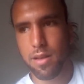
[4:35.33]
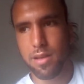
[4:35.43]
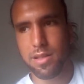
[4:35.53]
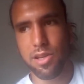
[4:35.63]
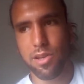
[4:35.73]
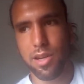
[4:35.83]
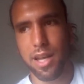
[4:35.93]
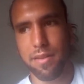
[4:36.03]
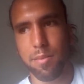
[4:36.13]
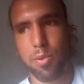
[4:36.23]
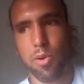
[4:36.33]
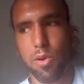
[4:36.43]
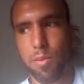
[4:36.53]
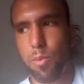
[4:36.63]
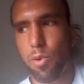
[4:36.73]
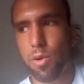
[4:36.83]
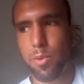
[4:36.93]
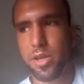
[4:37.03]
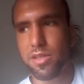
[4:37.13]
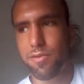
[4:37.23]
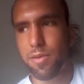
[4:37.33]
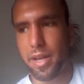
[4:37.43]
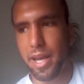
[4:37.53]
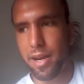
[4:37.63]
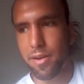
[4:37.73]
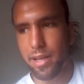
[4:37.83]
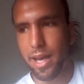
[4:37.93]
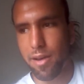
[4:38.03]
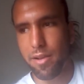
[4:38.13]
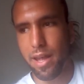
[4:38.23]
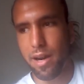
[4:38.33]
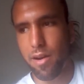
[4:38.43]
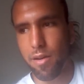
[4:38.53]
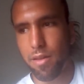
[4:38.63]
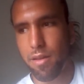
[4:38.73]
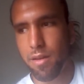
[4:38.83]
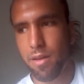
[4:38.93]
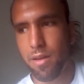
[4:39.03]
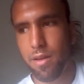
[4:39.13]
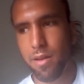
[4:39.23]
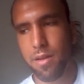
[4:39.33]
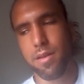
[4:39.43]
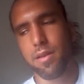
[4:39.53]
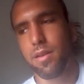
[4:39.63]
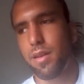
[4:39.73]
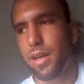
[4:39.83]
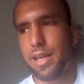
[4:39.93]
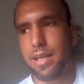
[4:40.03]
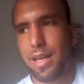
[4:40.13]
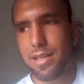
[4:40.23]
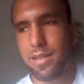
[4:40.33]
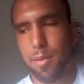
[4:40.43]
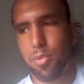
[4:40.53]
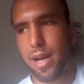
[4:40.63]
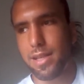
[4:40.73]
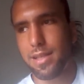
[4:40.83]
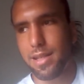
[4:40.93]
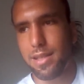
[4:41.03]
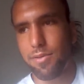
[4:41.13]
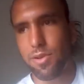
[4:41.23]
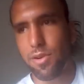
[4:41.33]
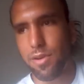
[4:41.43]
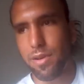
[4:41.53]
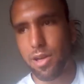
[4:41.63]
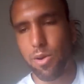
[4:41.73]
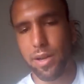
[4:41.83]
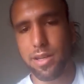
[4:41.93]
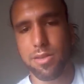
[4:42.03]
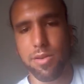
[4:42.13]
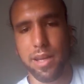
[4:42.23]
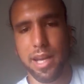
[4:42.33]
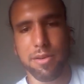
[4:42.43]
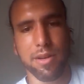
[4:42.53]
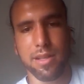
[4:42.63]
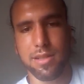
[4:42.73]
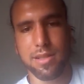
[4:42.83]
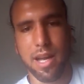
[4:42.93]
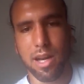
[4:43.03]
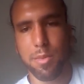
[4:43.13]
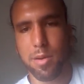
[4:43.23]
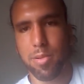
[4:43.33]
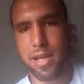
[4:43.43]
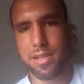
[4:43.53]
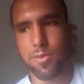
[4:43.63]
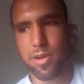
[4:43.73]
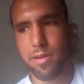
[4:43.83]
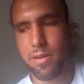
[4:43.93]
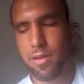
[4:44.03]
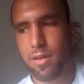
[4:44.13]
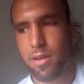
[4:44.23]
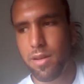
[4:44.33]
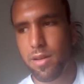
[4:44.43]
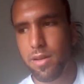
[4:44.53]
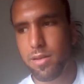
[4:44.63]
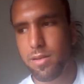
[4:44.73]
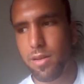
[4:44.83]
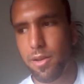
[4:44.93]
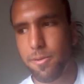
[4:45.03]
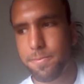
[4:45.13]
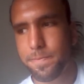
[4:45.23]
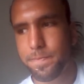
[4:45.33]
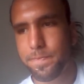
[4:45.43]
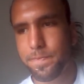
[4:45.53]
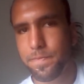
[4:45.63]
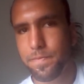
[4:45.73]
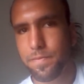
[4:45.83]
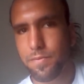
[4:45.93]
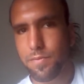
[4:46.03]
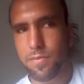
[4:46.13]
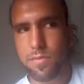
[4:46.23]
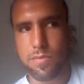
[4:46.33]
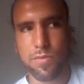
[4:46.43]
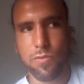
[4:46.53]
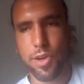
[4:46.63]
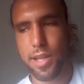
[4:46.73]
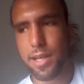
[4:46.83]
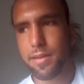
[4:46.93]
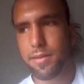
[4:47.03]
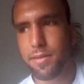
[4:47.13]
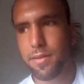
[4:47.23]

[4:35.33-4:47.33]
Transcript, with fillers: because then you're going to have to pull more moisture from the air to counter that earth and that's that process if you're going into it ignorant it's not going to be a pleasant one so really